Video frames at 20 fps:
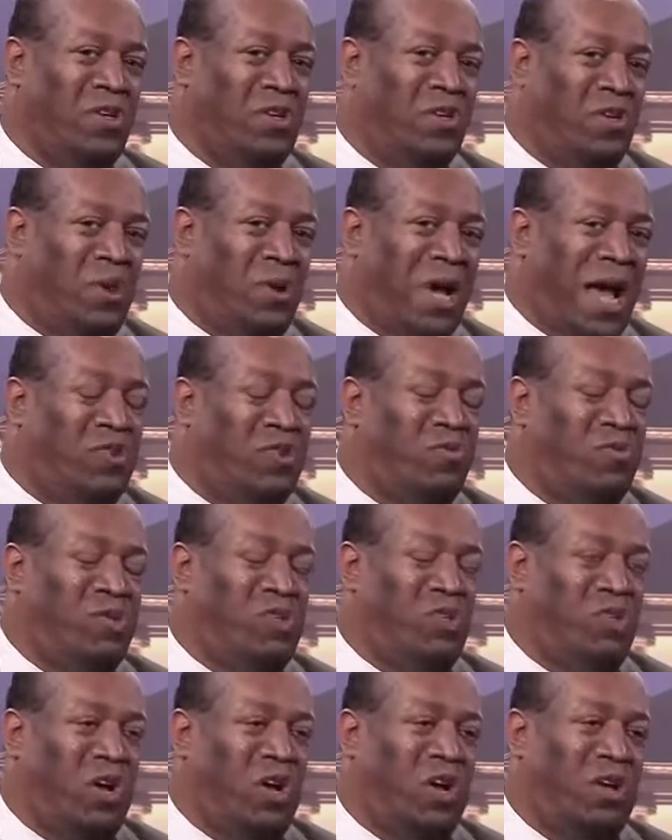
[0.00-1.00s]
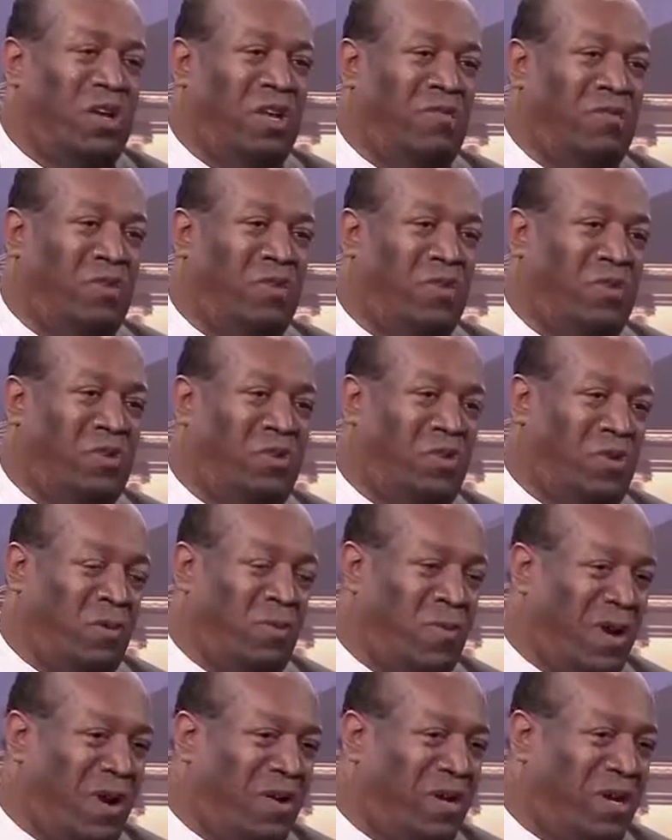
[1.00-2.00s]
So as a result, if you're an
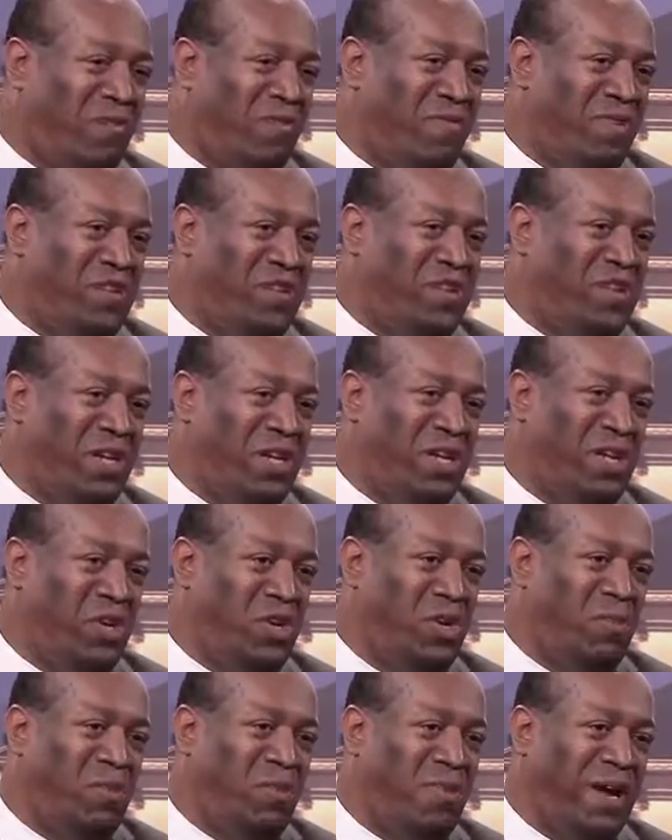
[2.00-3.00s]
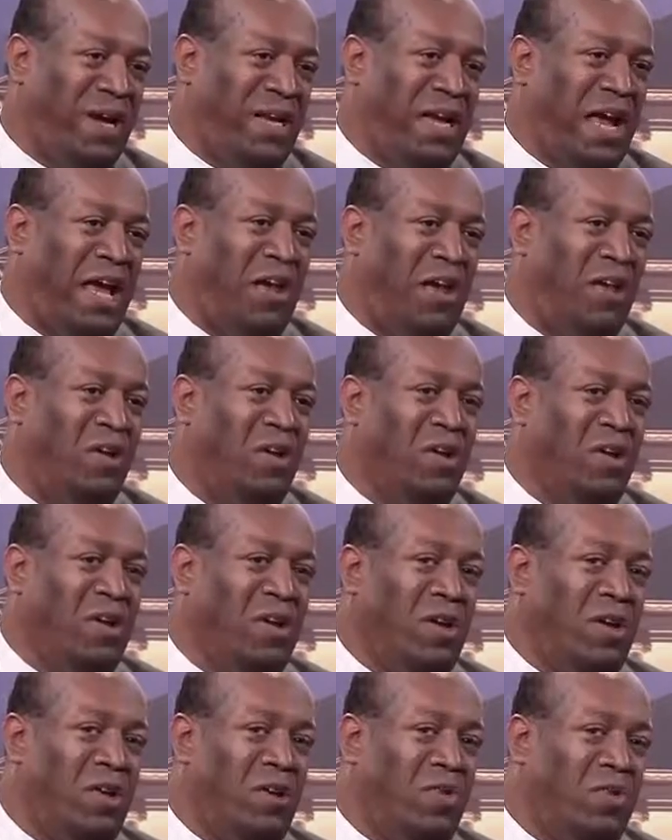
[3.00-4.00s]
American visiting Cuba right now,
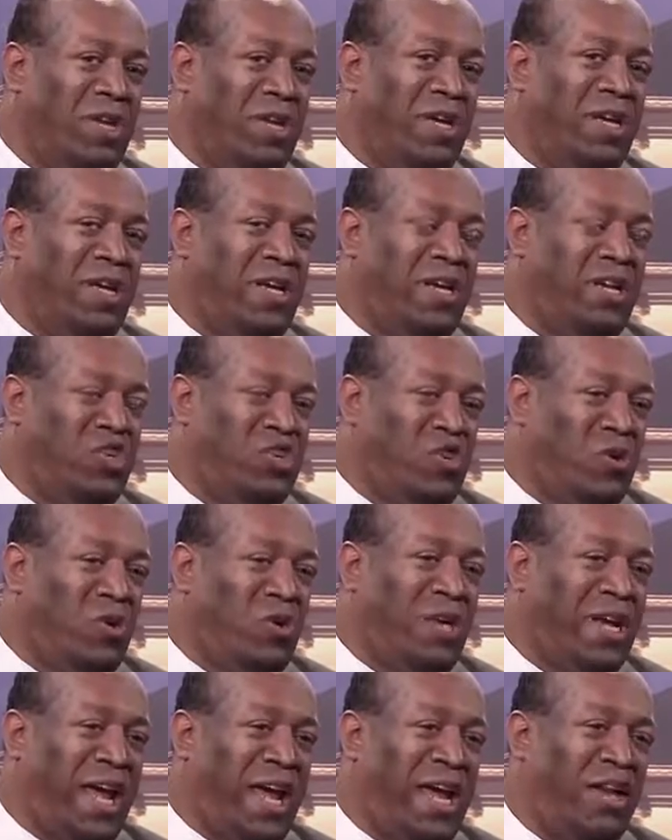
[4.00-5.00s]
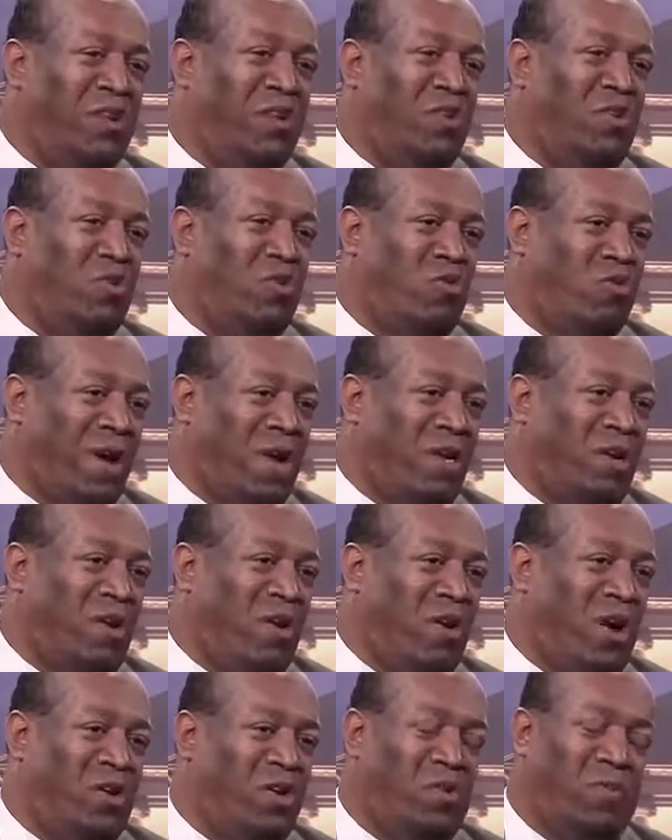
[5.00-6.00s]
you can get a Stonegate credit
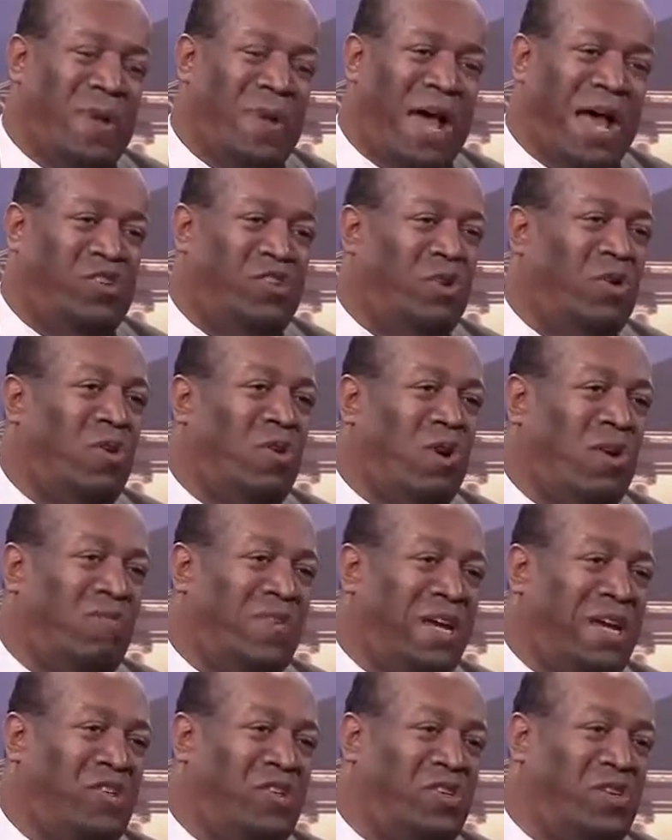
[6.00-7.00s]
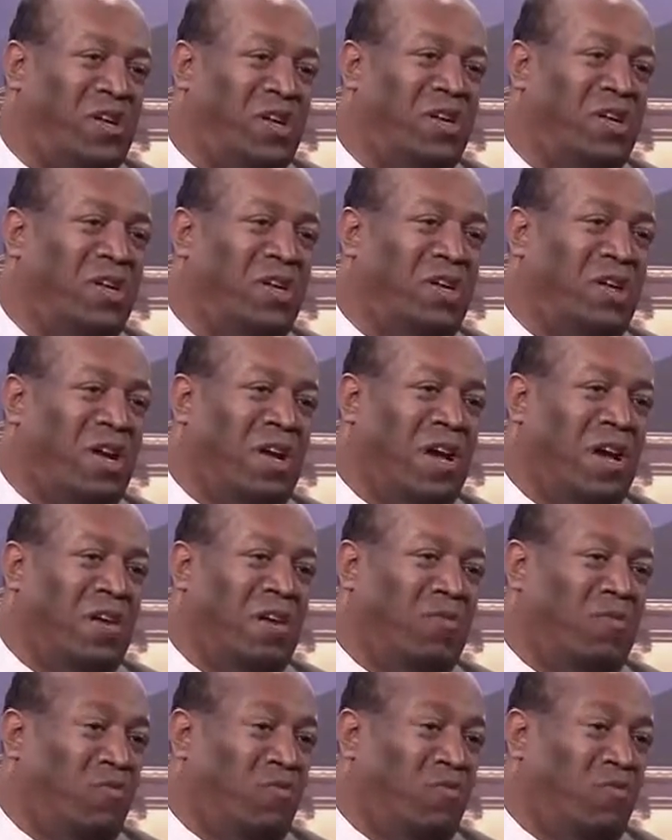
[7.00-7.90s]
card, you know, MasterCard, Visa, uh,